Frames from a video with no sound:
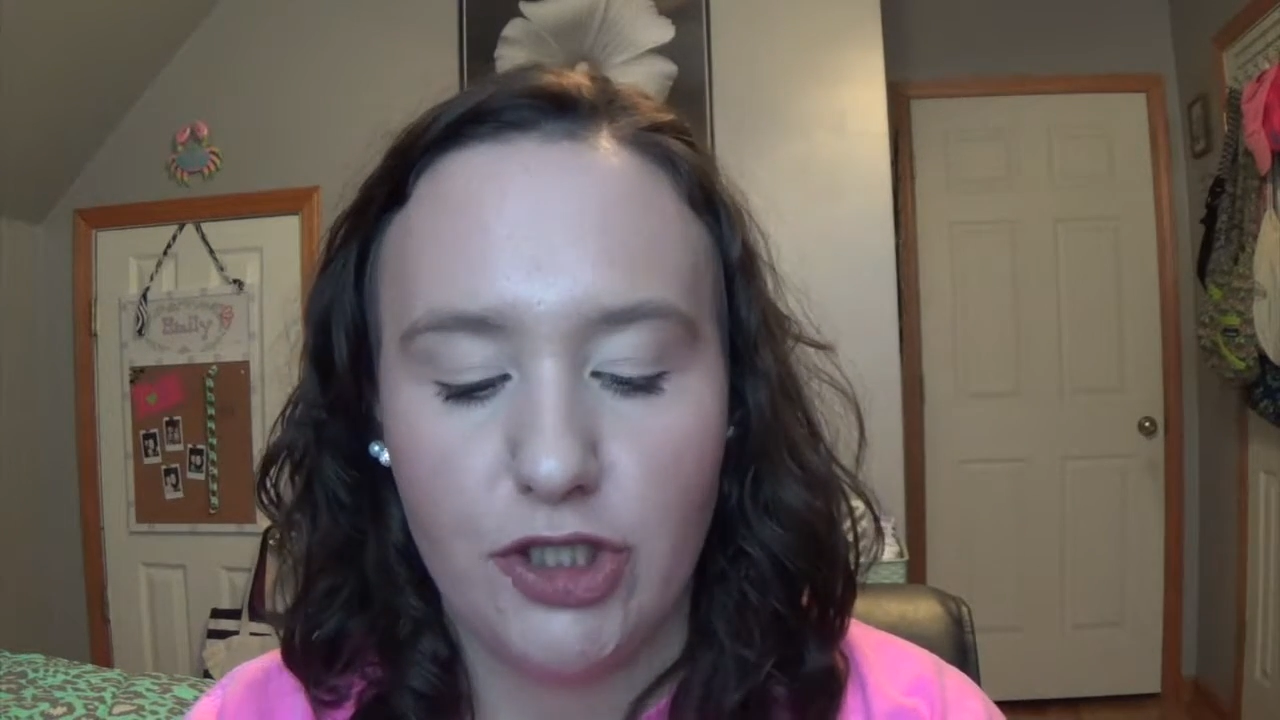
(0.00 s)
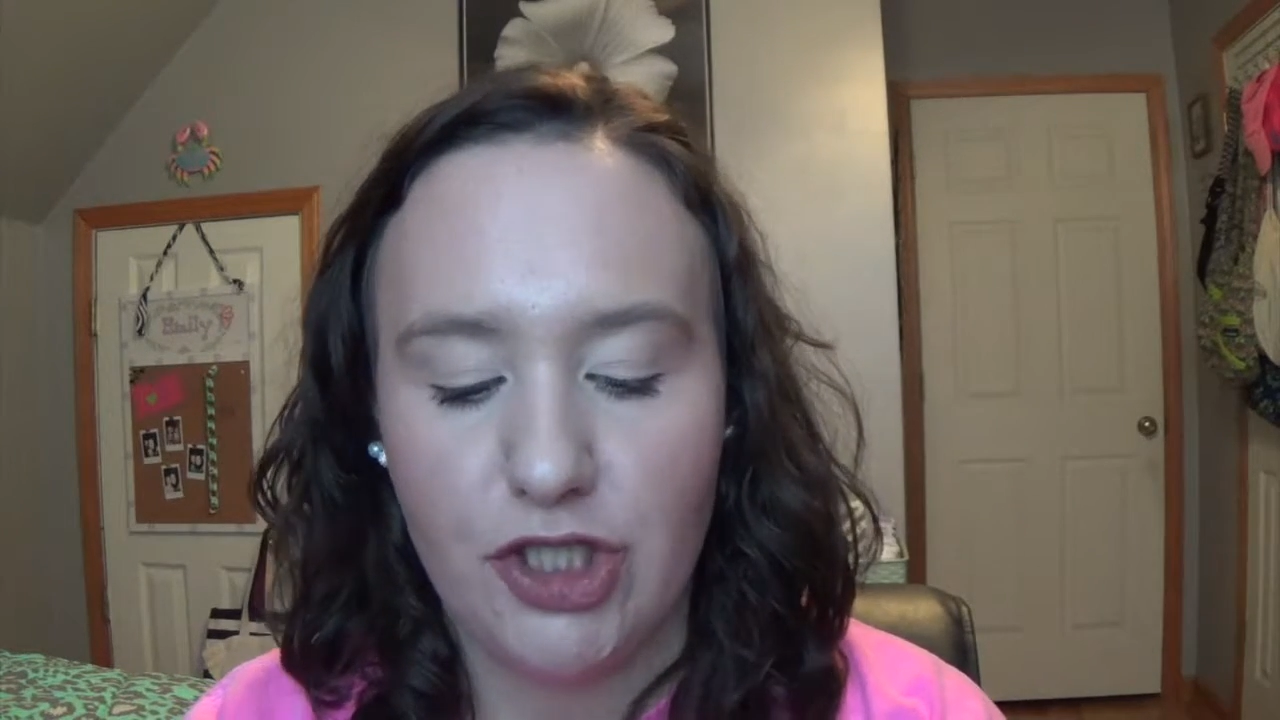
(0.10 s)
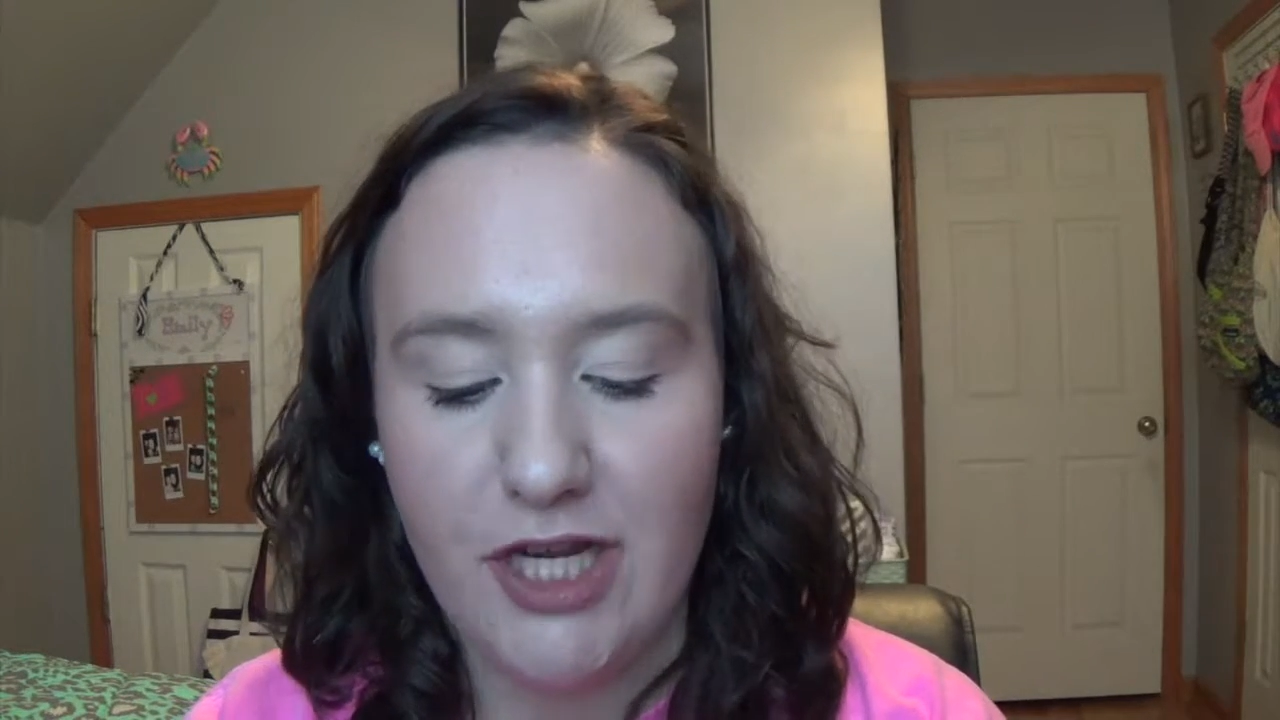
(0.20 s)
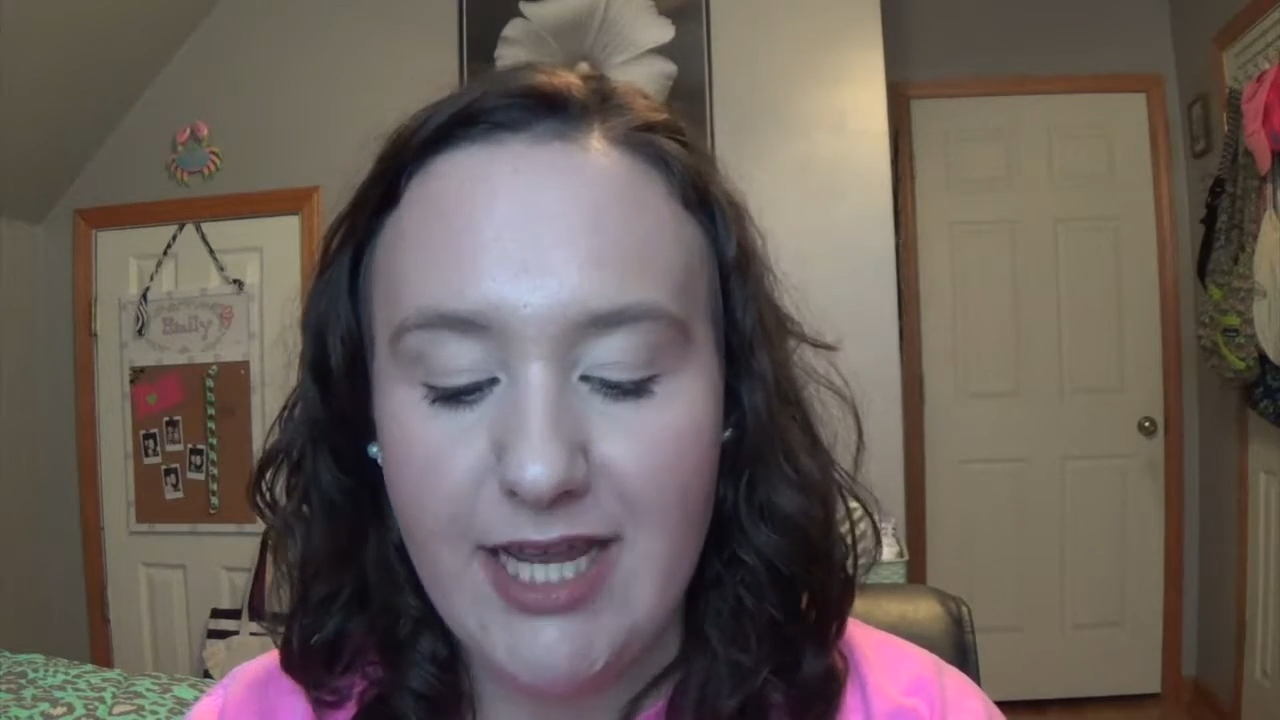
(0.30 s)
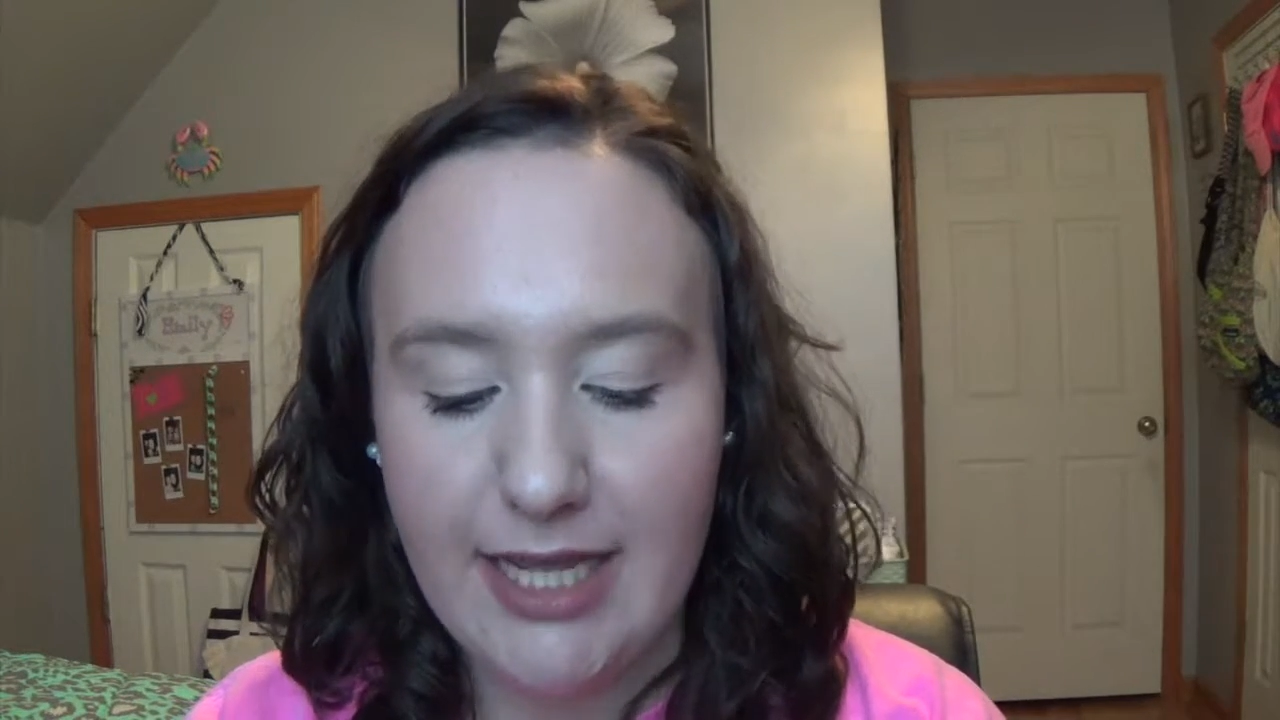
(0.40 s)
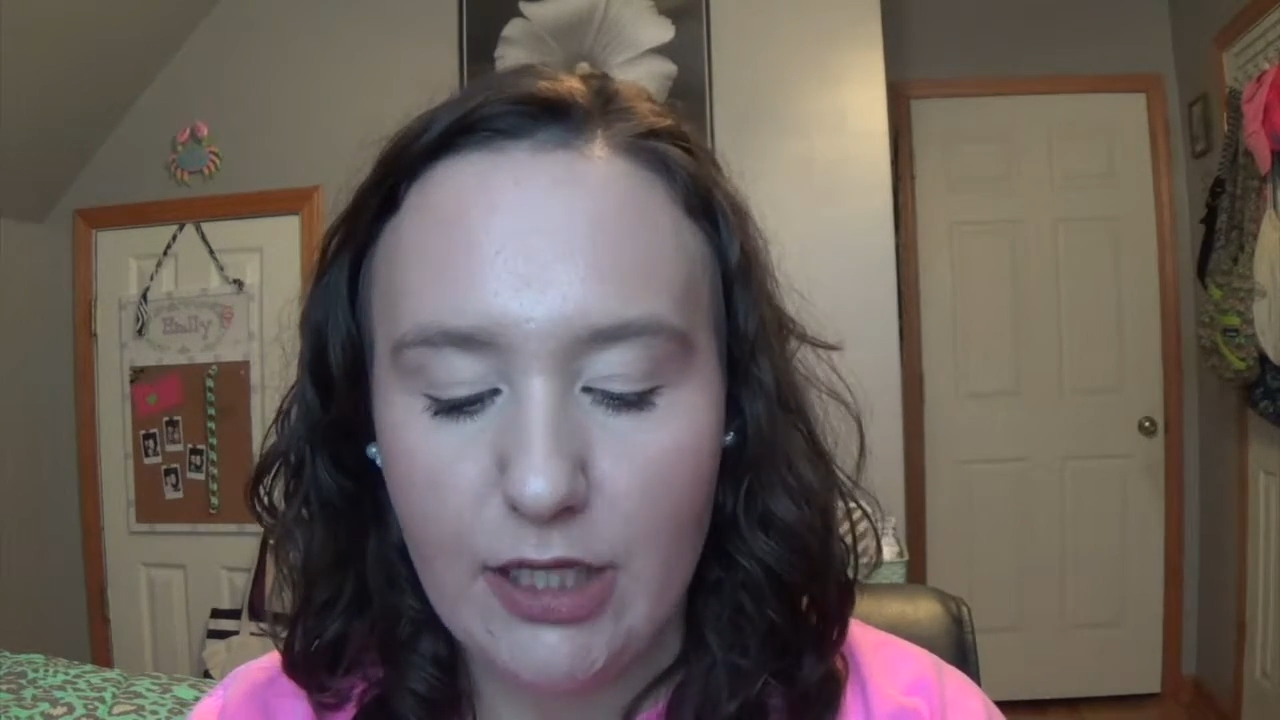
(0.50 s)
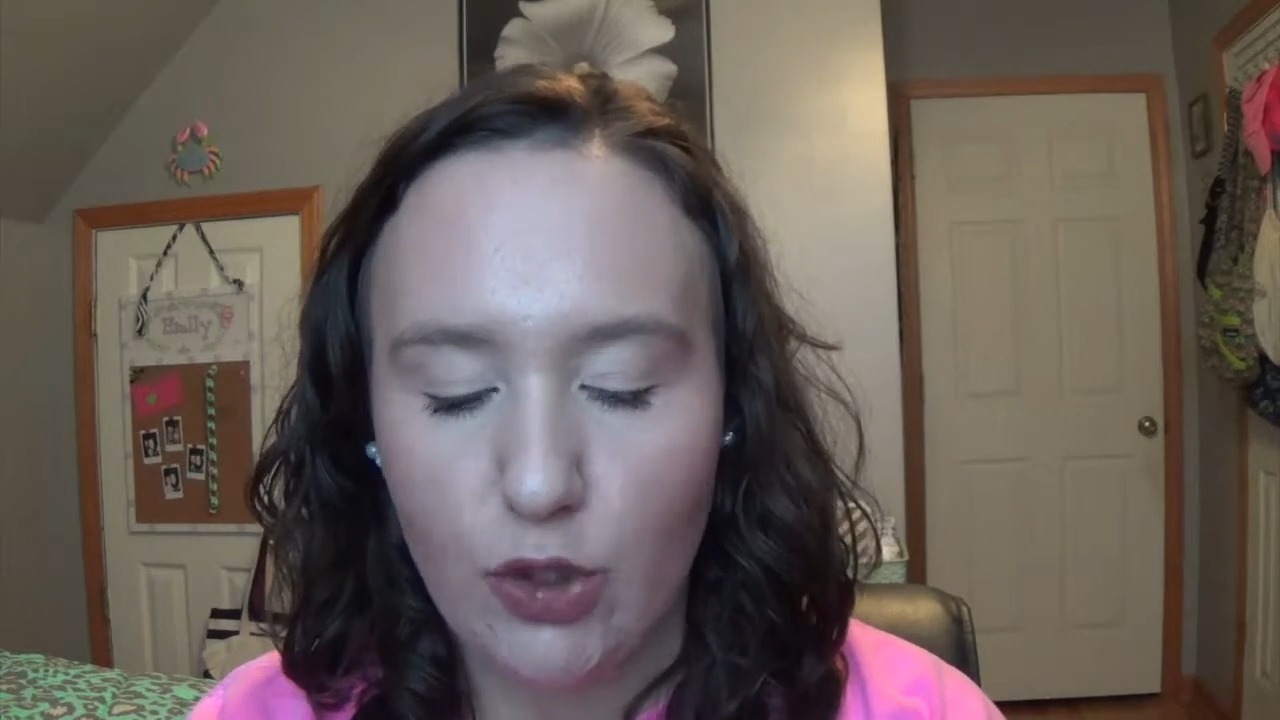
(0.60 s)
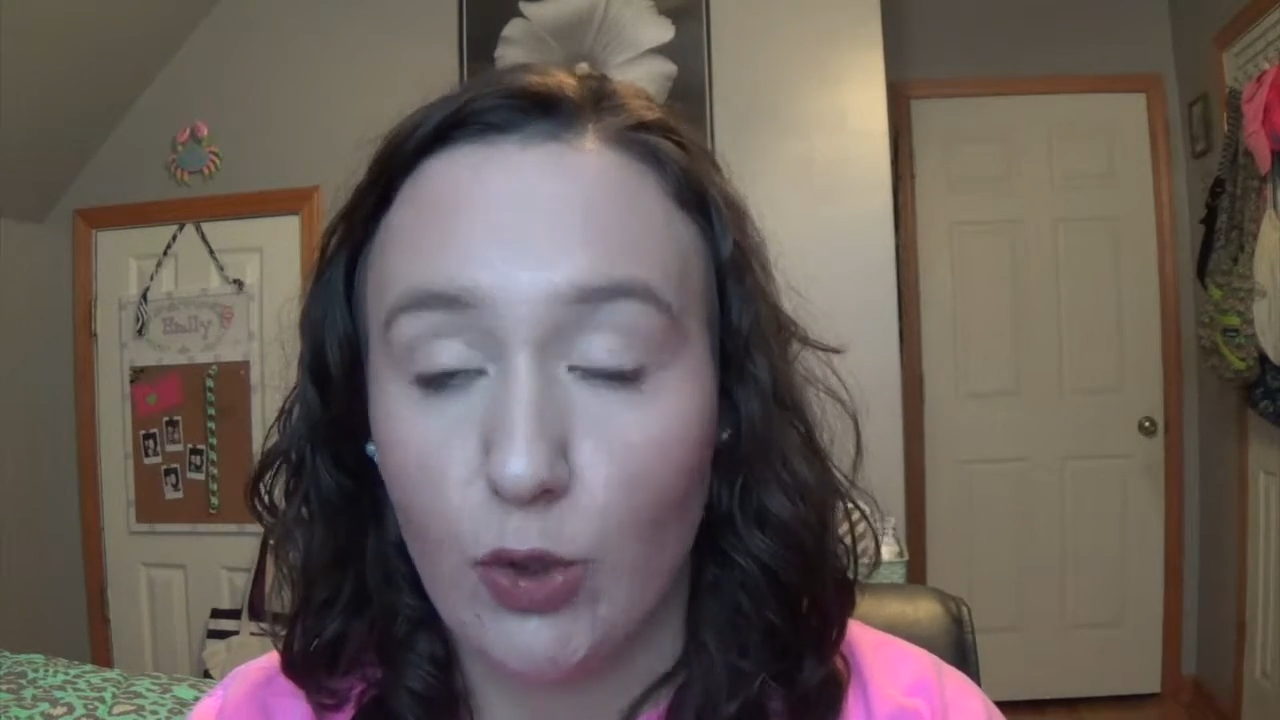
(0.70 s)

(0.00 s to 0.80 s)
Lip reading: Chic,